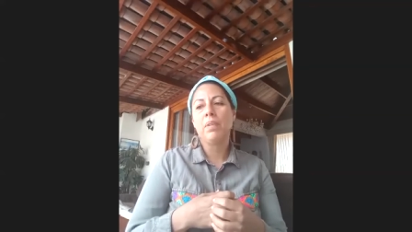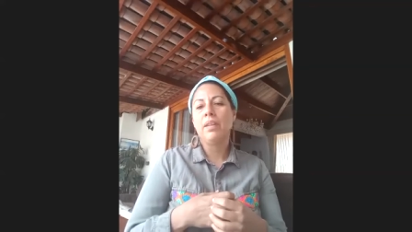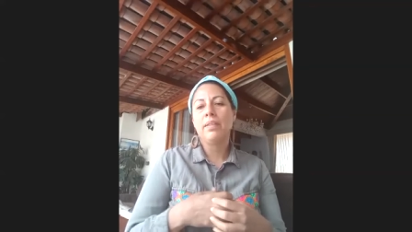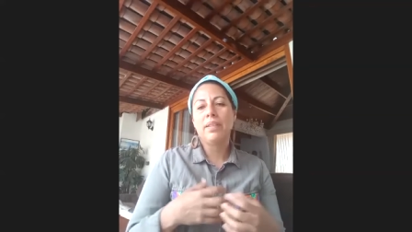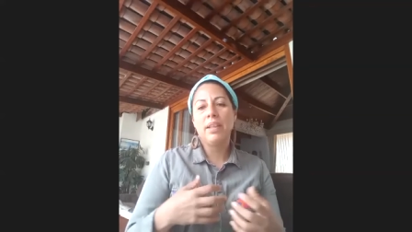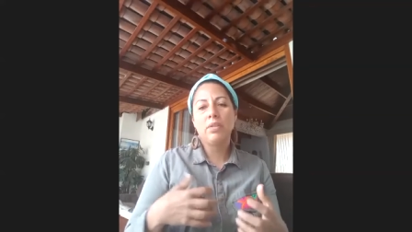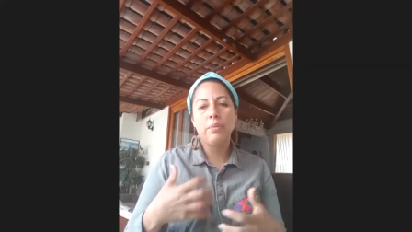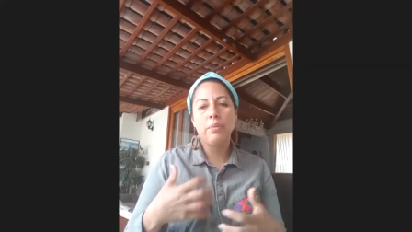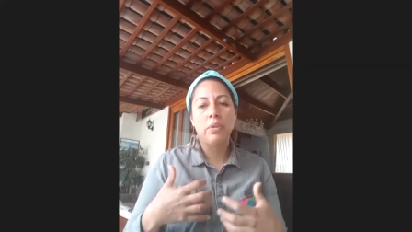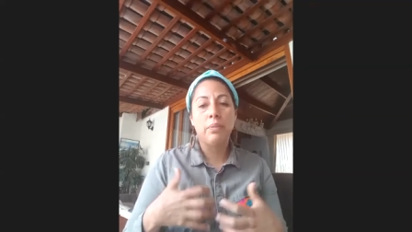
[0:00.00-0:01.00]
sense of
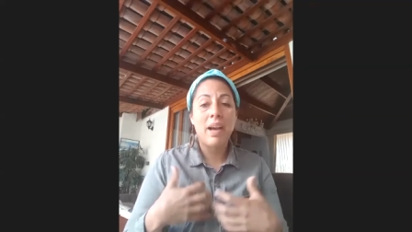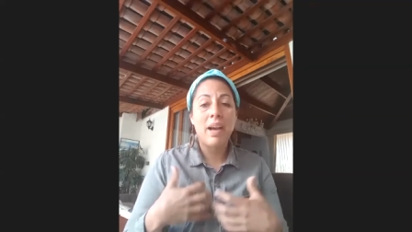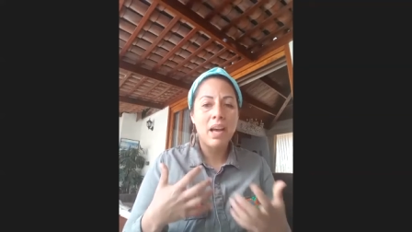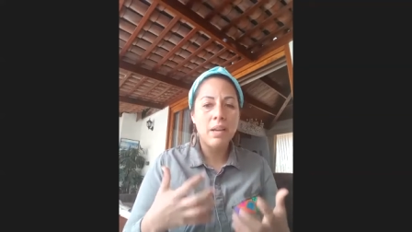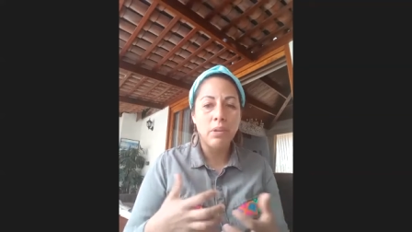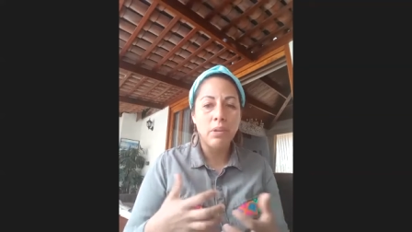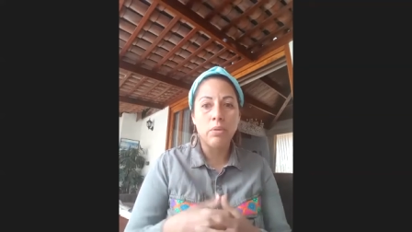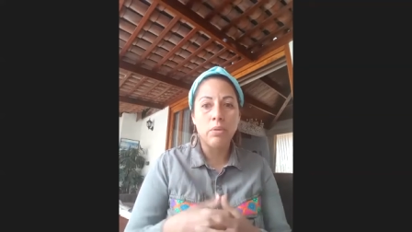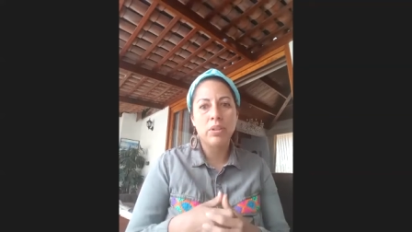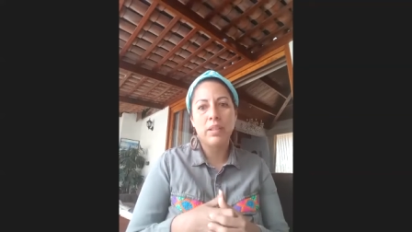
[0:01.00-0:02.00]
survive,
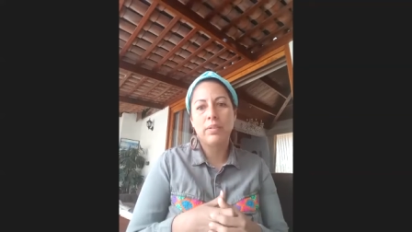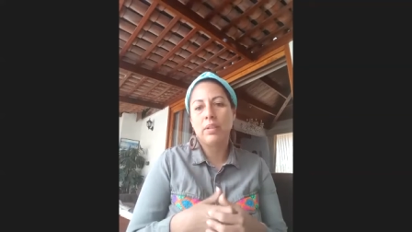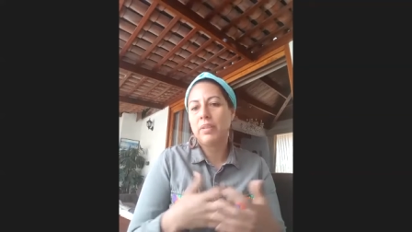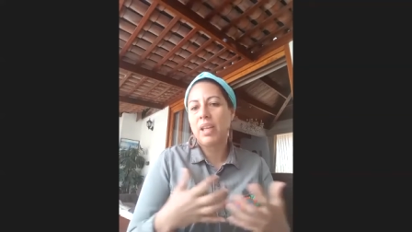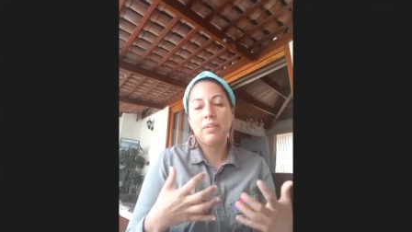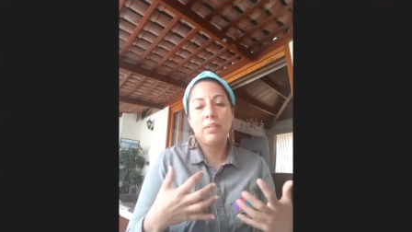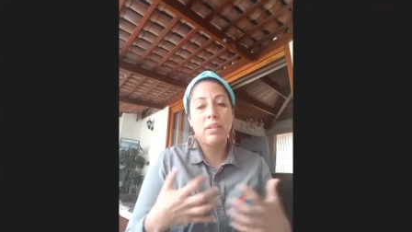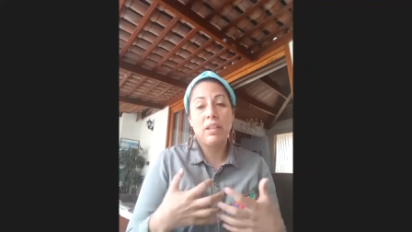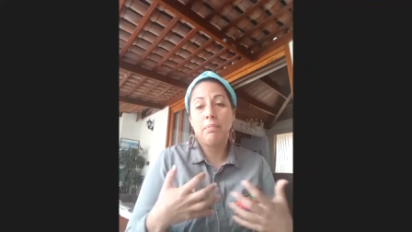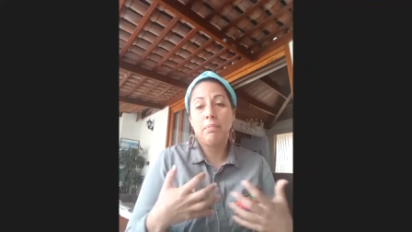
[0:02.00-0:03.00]
or just sometimes
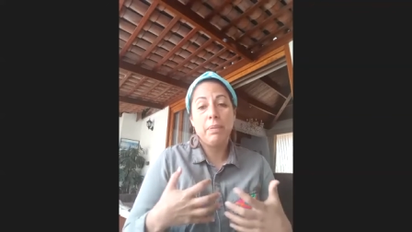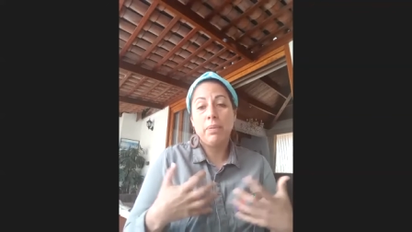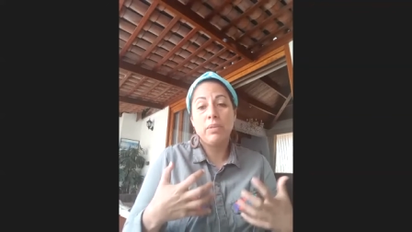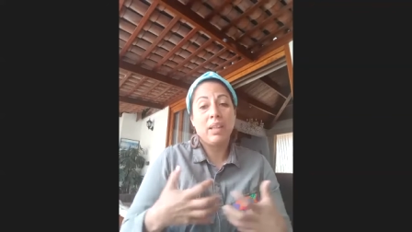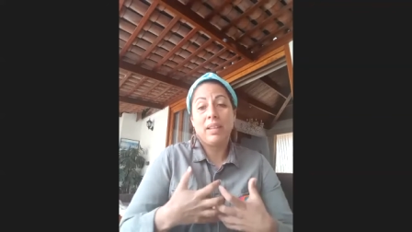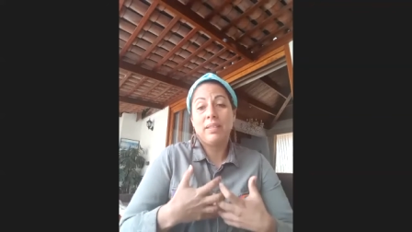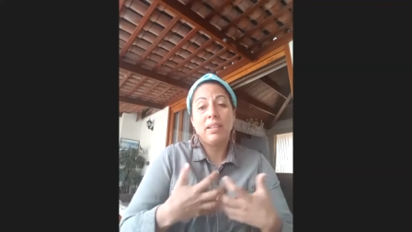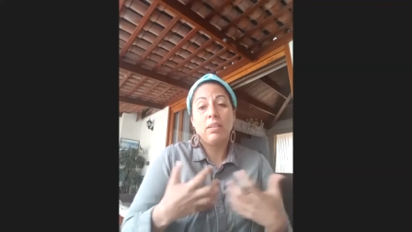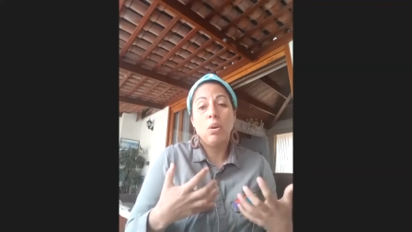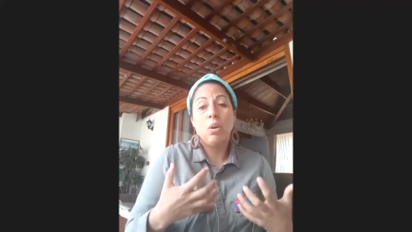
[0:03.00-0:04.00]
the people that
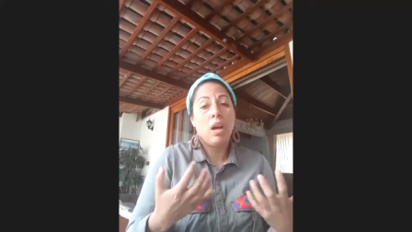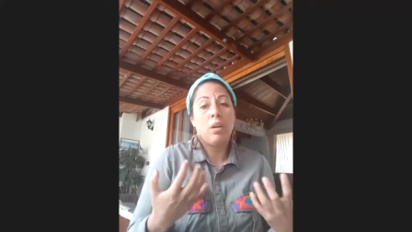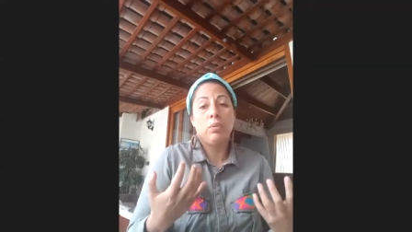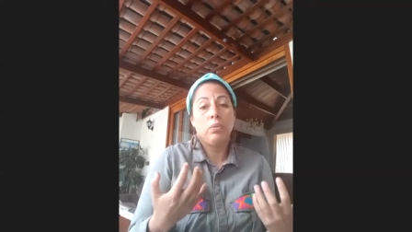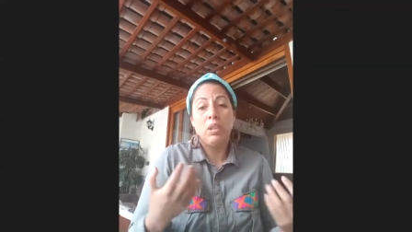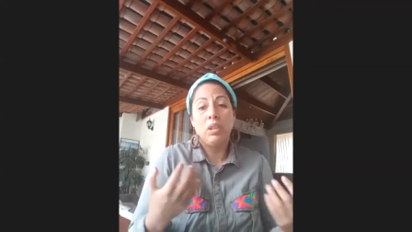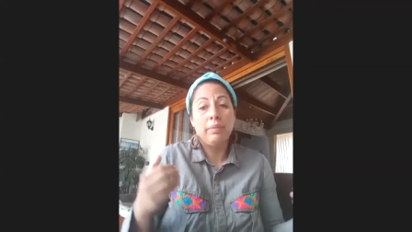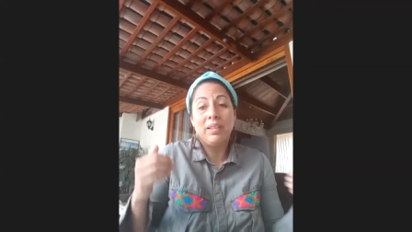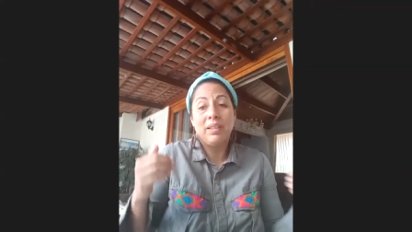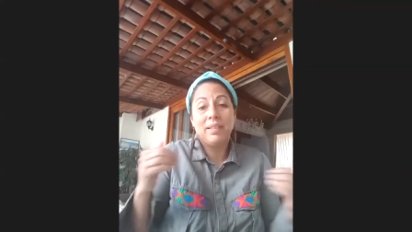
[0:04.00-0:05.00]
doesn't know how to live
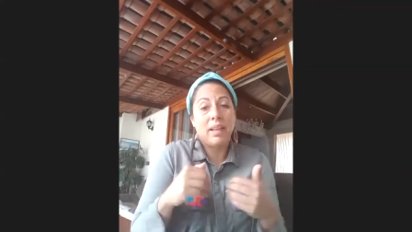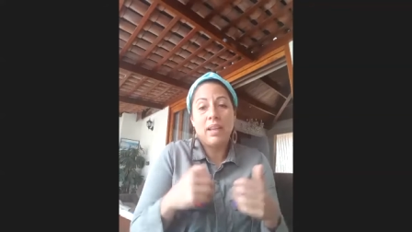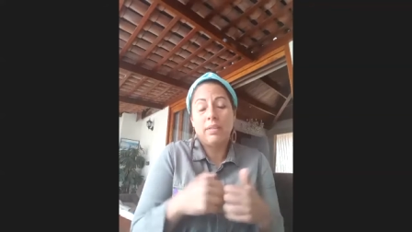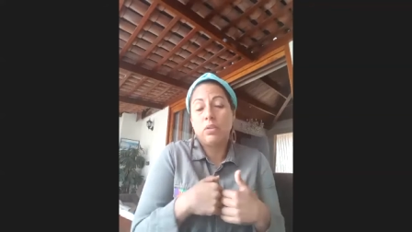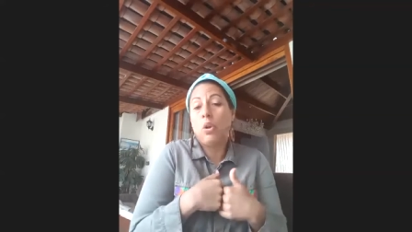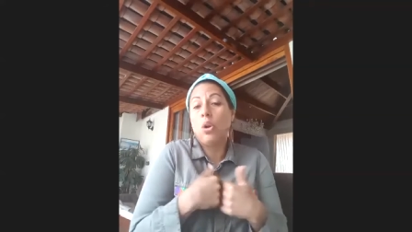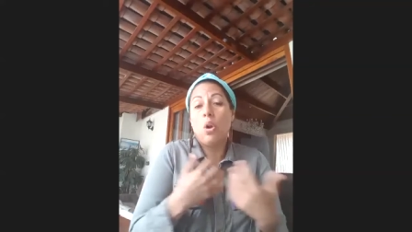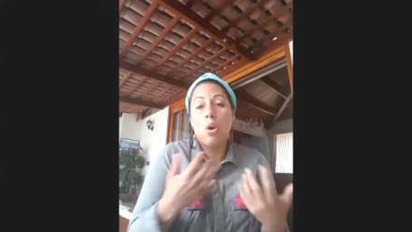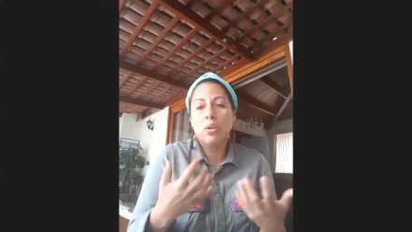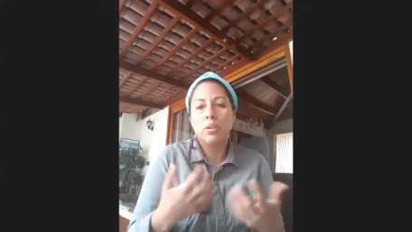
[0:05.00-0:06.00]
inside so
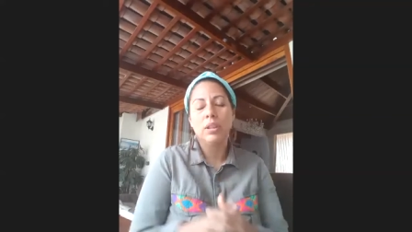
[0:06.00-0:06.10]
long,